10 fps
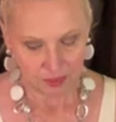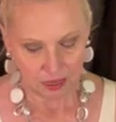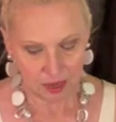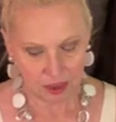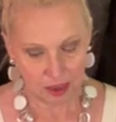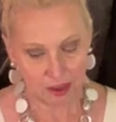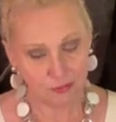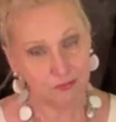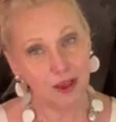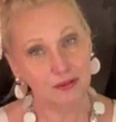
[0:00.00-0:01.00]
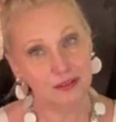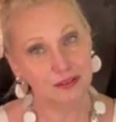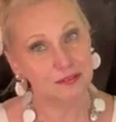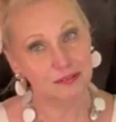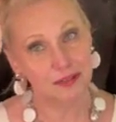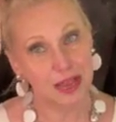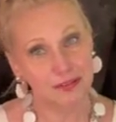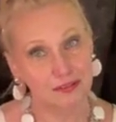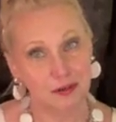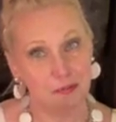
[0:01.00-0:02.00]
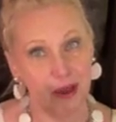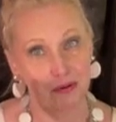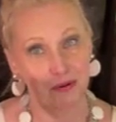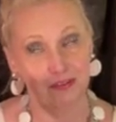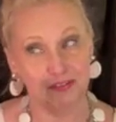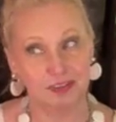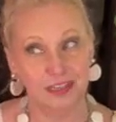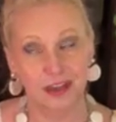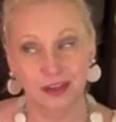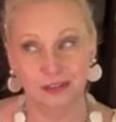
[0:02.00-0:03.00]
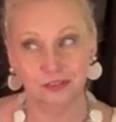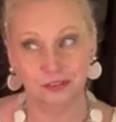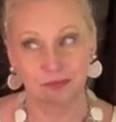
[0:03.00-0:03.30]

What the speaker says: I haven't found the lasting power or the sillage